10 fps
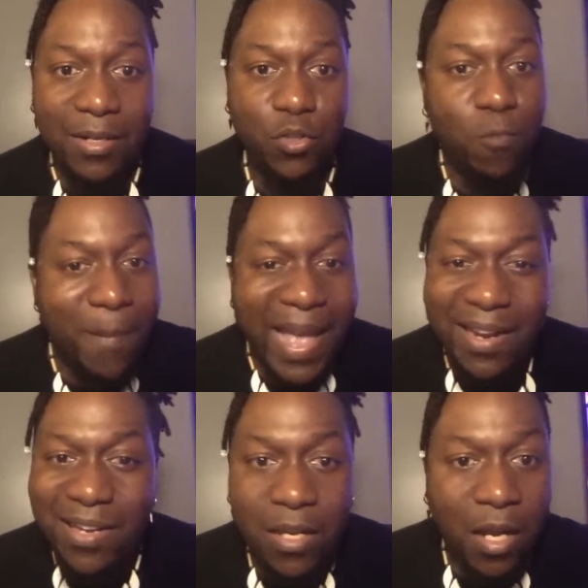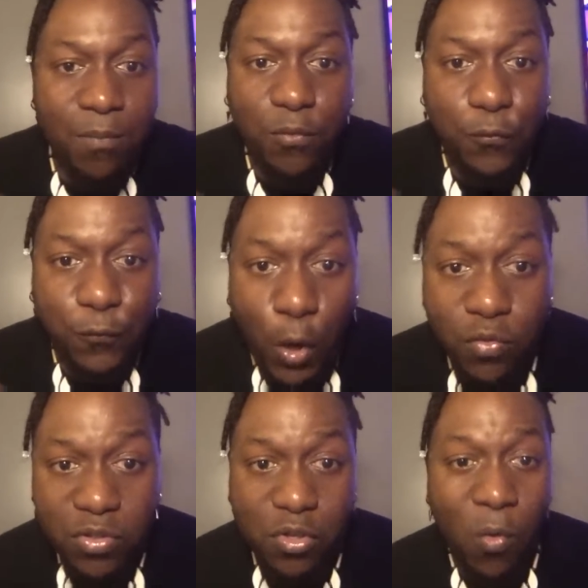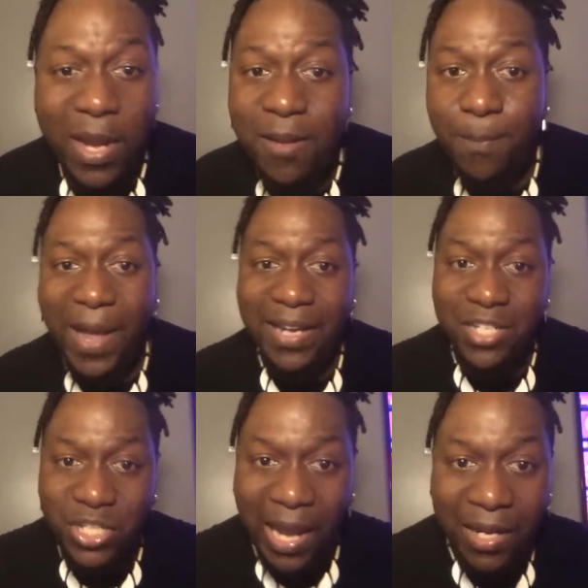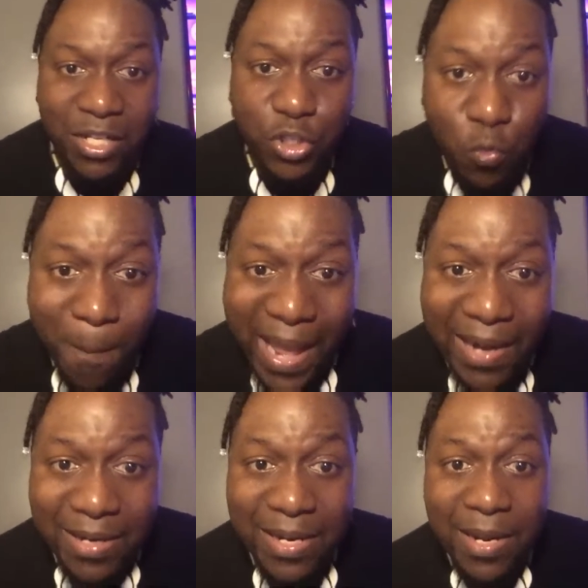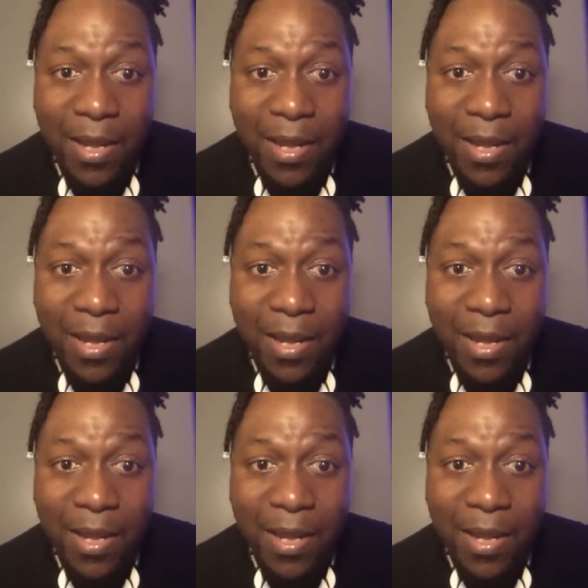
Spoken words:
Humanity comes first. So anybody challenge humanity,